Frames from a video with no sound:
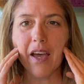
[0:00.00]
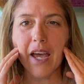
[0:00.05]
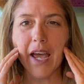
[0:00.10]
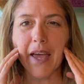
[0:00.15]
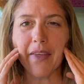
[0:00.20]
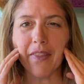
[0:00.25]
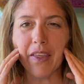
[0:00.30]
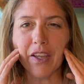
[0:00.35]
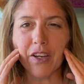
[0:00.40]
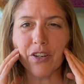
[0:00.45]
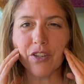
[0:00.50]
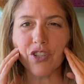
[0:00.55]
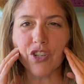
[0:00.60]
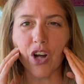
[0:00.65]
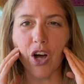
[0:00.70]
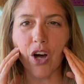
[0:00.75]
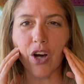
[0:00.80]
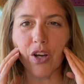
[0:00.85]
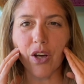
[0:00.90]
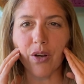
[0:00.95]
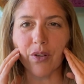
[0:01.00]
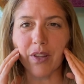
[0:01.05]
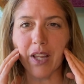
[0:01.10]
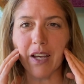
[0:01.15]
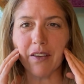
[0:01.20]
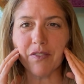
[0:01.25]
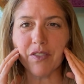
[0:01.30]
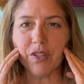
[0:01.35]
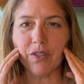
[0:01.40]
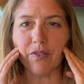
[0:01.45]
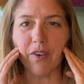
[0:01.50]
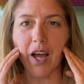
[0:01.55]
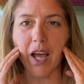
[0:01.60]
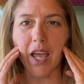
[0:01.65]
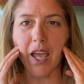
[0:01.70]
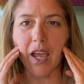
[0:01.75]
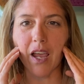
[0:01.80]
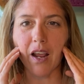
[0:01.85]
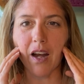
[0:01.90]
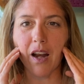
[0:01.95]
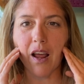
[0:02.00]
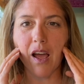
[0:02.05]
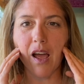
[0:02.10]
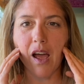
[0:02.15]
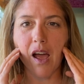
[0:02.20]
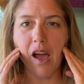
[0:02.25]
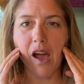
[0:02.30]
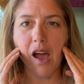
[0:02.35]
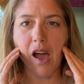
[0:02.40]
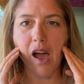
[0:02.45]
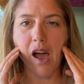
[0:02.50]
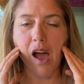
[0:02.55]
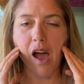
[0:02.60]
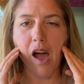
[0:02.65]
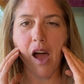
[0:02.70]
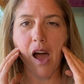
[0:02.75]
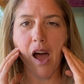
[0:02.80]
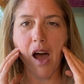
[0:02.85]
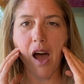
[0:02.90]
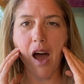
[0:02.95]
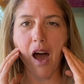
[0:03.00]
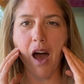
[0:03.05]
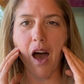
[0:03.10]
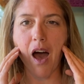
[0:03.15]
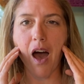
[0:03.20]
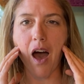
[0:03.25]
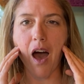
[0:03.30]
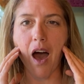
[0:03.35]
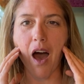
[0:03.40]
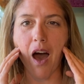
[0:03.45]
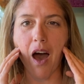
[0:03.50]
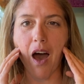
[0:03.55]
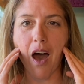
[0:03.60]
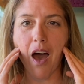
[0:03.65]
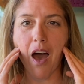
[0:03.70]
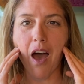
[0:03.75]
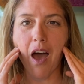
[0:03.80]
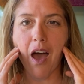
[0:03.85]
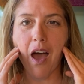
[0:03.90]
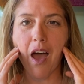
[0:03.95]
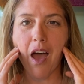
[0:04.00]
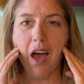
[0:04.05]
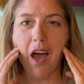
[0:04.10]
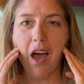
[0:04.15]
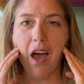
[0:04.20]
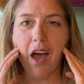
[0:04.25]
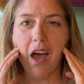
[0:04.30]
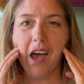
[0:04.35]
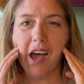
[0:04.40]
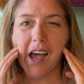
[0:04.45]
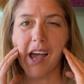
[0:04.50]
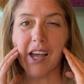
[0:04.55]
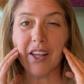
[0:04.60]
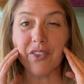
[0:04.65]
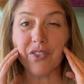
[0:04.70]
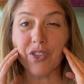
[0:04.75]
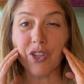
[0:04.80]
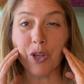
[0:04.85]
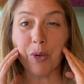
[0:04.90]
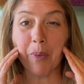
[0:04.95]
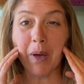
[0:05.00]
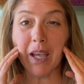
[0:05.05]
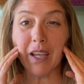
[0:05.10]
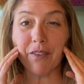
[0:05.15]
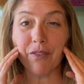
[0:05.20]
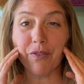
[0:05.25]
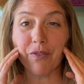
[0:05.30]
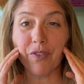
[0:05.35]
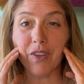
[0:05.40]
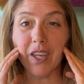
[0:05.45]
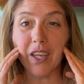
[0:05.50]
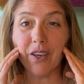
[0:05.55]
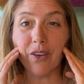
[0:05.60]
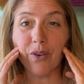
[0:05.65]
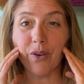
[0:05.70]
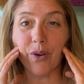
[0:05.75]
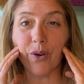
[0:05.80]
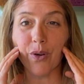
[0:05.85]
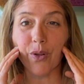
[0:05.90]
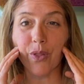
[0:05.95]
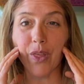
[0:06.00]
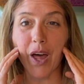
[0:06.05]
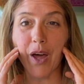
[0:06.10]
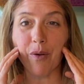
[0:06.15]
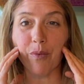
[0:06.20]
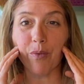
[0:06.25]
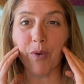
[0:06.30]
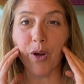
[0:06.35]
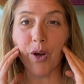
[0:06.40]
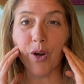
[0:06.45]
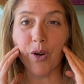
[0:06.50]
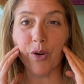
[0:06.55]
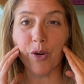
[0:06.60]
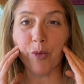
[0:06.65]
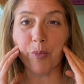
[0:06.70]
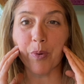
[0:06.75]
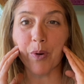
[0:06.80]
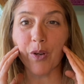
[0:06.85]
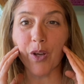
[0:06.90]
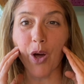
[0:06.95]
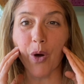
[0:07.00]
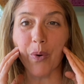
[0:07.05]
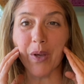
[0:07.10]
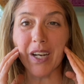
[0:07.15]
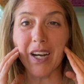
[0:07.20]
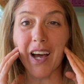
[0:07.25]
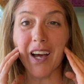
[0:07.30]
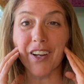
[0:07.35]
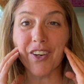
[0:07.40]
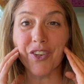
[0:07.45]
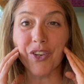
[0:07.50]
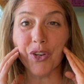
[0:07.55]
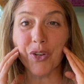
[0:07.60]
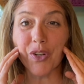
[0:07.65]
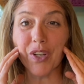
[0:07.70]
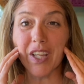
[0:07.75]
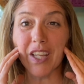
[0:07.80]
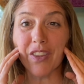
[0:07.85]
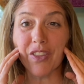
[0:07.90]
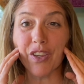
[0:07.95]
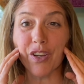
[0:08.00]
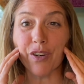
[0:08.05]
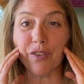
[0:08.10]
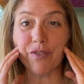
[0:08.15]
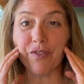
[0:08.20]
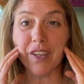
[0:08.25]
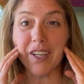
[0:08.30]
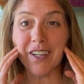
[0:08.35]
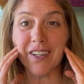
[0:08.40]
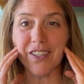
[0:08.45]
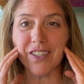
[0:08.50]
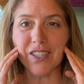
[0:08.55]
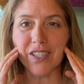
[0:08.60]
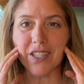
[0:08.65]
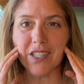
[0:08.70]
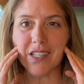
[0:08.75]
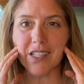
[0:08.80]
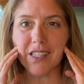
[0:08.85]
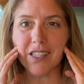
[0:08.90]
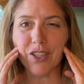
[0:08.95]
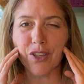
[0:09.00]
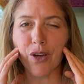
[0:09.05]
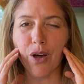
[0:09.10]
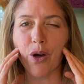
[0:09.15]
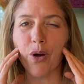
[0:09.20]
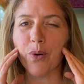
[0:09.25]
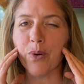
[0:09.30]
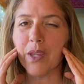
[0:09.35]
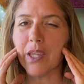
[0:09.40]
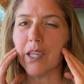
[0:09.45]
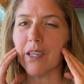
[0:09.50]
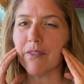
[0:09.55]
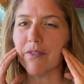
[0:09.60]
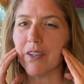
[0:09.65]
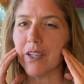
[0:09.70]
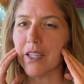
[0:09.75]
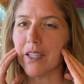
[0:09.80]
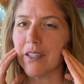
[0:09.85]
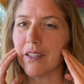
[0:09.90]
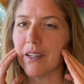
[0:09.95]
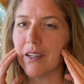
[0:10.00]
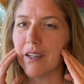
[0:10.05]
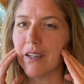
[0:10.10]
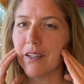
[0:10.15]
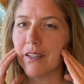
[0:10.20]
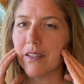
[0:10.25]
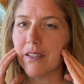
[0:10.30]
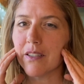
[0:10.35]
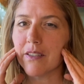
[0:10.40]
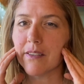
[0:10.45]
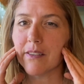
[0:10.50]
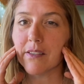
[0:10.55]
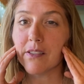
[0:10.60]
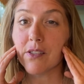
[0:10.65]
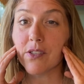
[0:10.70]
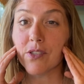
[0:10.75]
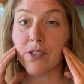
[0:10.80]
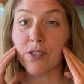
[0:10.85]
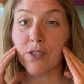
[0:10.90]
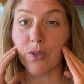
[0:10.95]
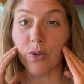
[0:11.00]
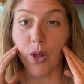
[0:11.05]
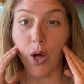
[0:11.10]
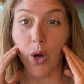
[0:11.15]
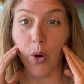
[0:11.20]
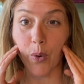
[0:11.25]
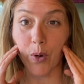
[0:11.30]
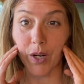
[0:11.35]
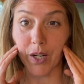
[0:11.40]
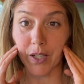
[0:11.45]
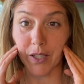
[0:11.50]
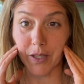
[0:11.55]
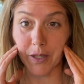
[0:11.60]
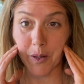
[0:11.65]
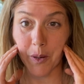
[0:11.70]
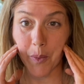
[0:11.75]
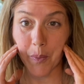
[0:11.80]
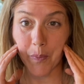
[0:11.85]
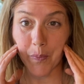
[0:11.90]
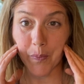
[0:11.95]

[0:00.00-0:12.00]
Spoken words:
And let your jaw go left to right. And so you might feel that rope going underneath your fingers. Go even slower.